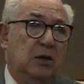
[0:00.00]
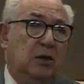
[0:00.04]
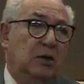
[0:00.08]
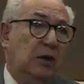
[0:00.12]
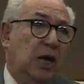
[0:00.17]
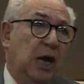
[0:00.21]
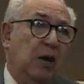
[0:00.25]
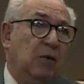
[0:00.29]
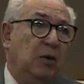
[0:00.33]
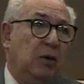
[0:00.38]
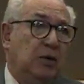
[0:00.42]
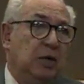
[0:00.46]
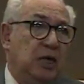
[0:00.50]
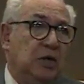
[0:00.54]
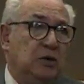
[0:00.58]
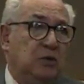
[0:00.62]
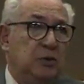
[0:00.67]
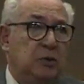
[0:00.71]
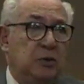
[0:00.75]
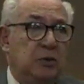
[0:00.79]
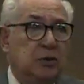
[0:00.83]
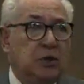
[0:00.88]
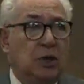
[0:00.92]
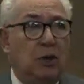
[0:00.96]
you know,
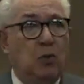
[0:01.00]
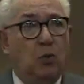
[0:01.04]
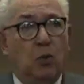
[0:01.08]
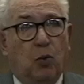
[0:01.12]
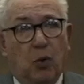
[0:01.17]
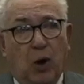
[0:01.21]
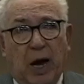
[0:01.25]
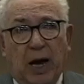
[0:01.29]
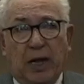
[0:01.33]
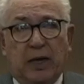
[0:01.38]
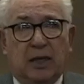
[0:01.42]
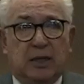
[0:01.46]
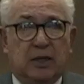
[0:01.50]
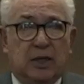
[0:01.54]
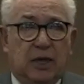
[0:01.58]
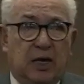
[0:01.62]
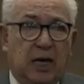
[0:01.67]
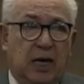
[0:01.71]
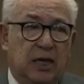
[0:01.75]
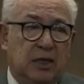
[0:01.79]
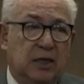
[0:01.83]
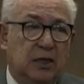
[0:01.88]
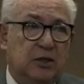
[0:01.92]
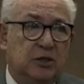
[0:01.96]
nowadays we would say, why did the
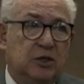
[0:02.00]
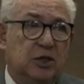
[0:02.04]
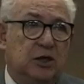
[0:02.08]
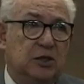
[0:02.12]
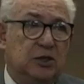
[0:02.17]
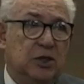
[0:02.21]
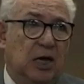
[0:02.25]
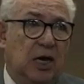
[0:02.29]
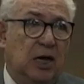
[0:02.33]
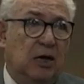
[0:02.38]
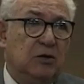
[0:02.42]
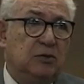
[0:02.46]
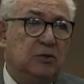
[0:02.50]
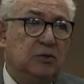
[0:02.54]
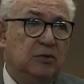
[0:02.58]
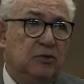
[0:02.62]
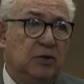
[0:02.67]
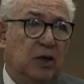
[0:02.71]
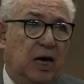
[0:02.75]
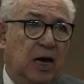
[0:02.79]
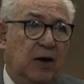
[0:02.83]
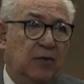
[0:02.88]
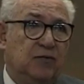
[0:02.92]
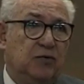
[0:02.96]
Catholic Church
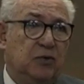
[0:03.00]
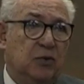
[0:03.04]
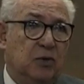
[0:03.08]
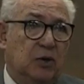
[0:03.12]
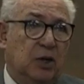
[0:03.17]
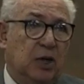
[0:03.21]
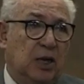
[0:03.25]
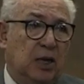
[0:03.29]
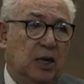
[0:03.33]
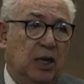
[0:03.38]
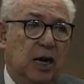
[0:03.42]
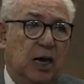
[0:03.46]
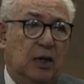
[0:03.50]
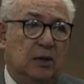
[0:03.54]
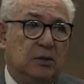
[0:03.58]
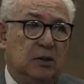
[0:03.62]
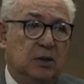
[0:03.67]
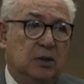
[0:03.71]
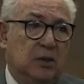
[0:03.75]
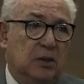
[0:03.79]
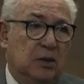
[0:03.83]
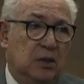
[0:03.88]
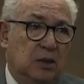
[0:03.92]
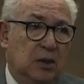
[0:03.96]
have to kill
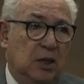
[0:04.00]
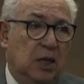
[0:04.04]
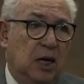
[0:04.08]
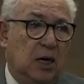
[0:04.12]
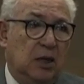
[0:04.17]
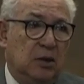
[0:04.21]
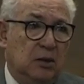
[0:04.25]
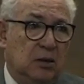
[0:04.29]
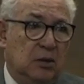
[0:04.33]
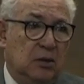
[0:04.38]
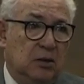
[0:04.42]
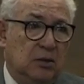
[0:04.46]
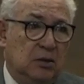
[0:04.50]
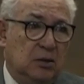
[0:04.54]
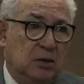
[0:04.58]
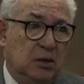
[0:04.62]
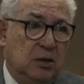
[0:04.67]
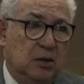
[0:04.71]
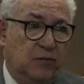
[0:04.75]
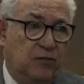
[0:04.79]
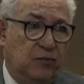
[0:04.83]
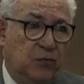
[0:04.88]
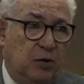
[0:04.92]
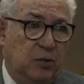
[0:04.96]
out
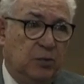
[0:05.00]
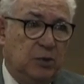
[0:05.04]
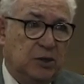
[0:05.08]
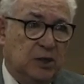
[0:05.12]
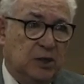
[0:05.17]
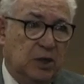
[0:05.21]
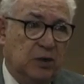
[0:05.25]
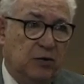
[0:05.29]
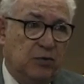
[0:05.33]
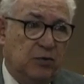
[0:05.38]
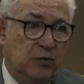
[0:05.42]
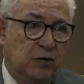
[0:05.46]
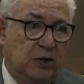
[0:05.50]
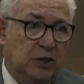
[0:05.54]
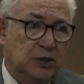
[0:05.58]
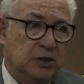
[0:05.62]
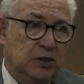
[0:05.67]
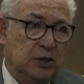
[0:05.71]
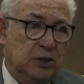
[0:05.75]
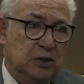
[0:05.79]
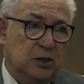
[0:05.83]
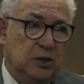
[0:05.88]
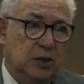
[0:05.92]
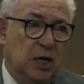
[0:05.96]
non-conformist
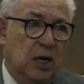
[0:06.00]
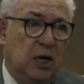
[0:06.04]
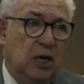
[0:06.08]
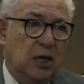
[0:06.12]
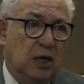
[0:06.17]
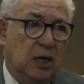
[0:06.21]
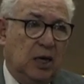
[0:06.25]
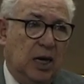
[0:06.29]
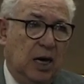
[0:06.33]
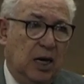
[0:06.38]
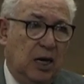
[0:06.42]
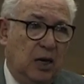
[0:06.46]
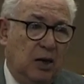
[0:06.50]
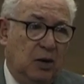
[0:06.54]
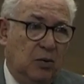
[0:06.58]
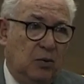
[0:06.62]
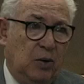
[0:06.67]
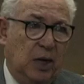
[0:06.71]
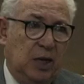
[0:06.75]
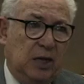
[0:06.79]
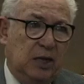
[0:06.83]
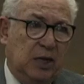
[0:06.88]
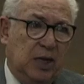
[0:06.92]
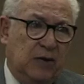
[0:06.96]
Christians?
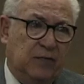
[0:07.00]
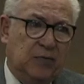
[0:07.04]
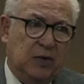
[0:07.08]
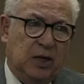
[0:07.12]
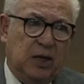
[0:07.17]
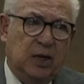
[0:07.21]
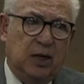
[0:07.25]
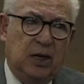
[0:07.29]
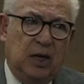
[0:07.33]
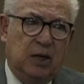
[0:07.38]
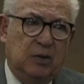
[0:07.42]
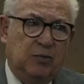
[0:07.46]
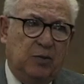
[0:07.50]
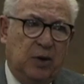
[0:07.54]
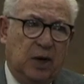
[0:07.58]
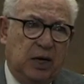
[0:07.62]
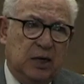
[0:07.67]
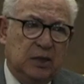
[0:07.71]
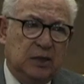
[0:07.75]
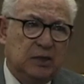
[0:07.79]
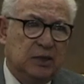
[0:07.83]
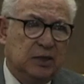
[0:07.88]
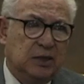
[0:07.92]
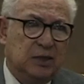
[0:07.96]
Why did they have to kill out
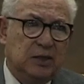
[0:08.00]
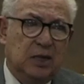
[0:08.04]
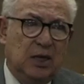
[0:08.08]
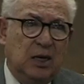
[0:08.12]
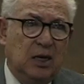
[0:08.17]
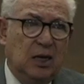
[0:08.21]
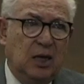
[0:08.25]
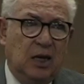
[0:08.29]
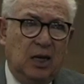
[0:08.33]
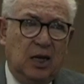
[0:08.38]
Protestants?